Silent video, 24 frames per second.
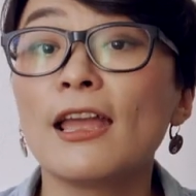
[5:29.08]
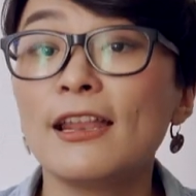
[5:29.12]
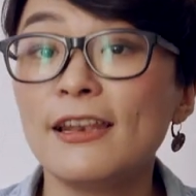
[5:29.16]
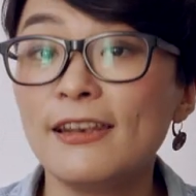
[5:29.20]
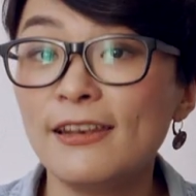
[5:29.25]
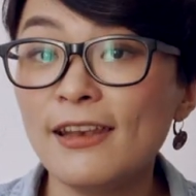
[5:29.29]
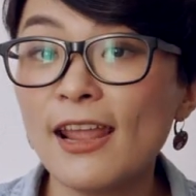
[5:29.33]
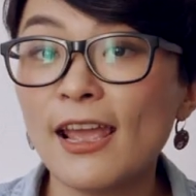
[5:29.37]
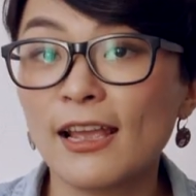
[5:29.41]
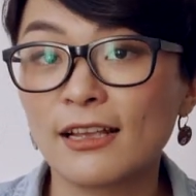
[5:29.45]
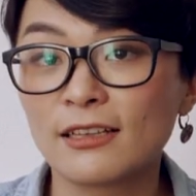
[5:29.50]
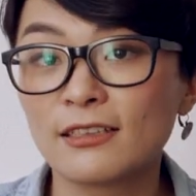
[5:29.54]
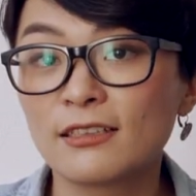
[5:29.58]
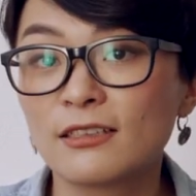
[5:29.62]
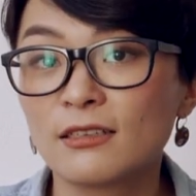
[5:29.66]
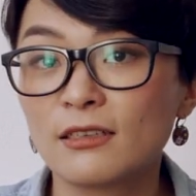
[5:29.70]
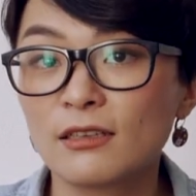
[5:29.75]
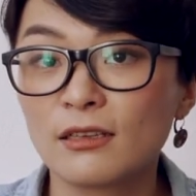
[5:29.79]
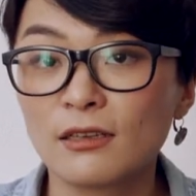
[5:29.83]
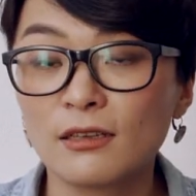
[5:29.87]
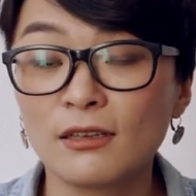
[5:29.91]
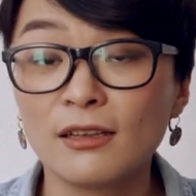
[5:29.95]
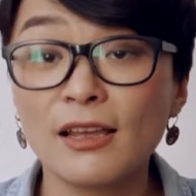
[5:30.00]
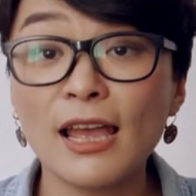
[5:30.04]

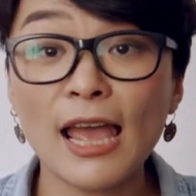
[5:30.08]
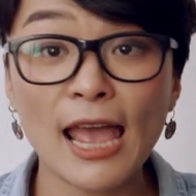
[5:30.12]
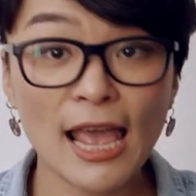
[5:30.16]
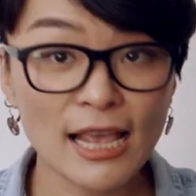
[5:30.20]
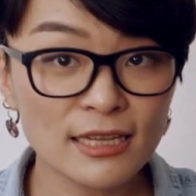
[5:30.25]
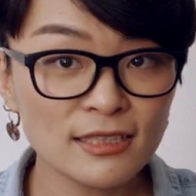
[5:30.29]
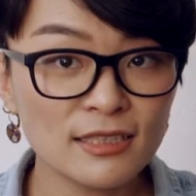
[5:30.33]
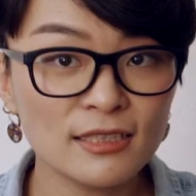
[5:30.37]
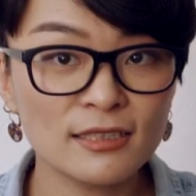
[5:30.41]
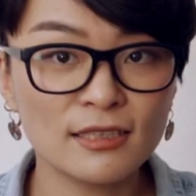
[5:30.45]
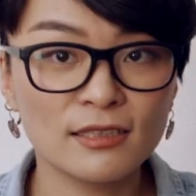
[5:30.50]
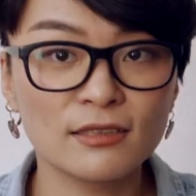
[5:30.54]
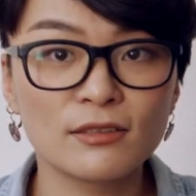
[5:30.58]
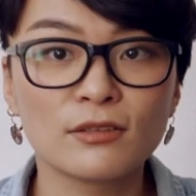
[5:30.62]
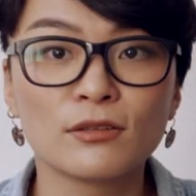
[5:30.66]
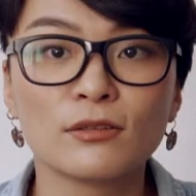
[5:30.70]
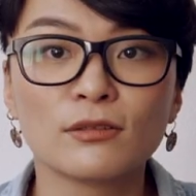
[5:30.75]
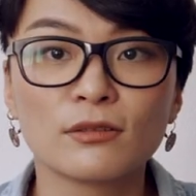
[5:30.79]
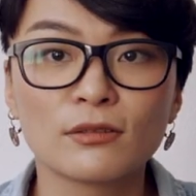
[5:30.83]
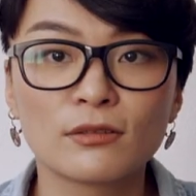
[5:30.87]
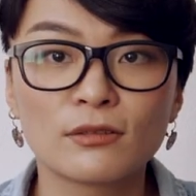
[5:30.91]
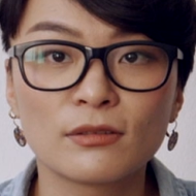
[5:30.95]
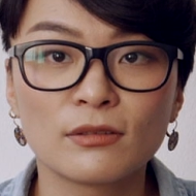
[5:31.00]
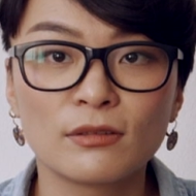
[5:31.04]
Next,
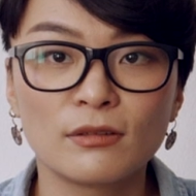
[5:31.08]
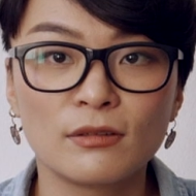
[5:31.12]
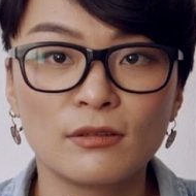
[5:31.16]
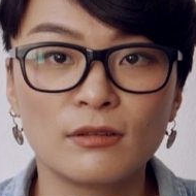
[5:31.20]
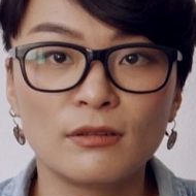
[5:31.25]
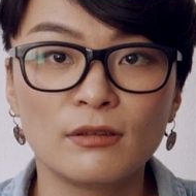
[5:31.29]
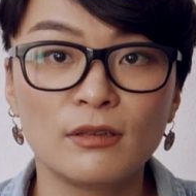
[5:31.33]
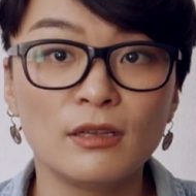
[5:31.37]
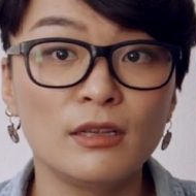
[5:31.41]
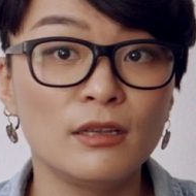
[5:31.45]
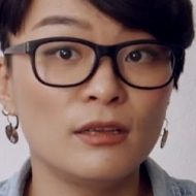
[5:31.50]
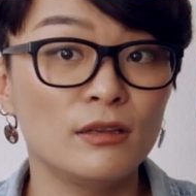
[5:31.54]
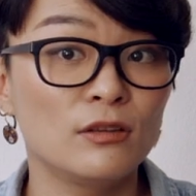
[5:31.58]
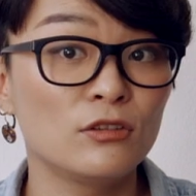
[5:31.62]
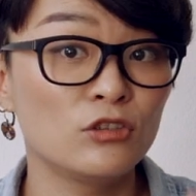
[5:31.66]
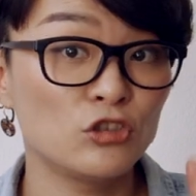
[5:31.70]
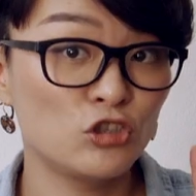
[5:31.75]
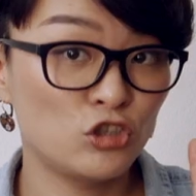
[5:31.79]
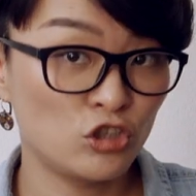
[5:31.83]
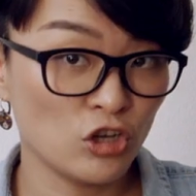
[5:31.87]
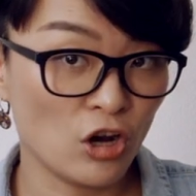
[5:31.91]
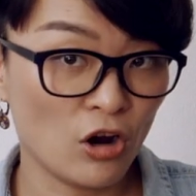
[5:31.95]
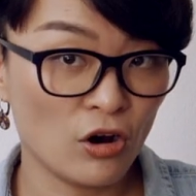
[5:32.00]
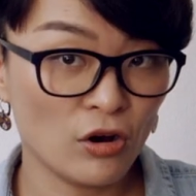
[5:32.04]
accidentals,
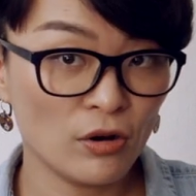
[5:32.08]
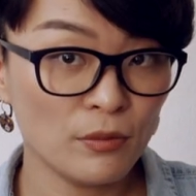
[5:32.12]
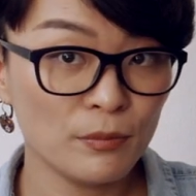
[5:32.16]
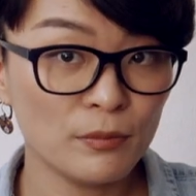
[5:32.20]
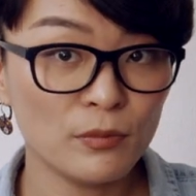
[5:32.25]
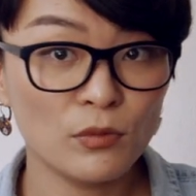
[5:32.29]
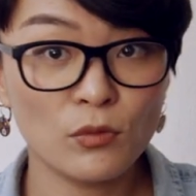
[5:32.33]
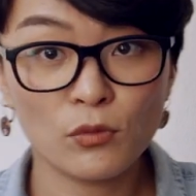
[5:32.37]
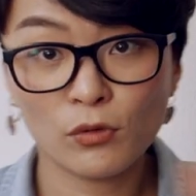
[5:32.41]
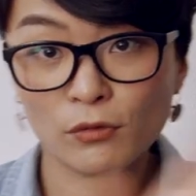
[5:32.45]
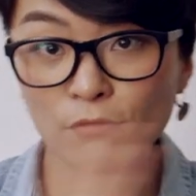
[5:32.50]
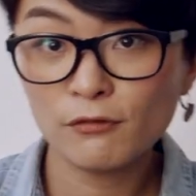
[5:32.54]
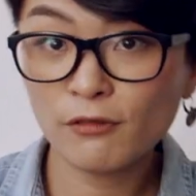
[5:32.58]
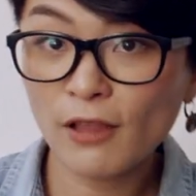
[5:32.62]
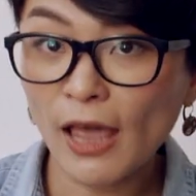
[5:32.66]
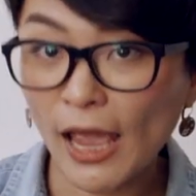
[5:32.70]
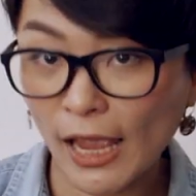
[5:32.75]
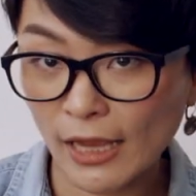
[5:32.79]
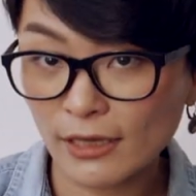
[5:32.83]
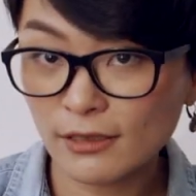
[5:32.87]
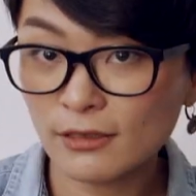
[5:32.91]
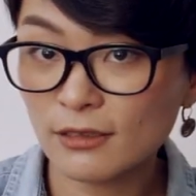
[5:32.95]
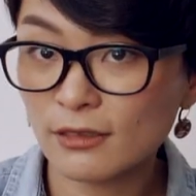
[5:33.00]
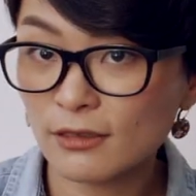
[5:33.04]
sharp or
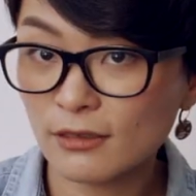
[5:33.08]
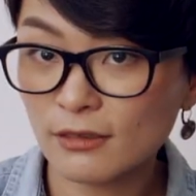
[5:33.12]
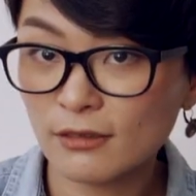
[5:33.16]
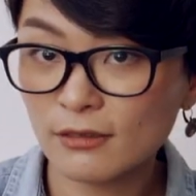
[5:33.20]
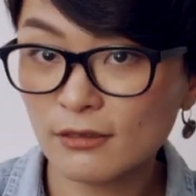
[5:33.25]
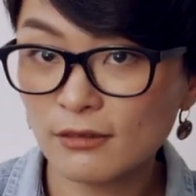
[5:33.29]
flat.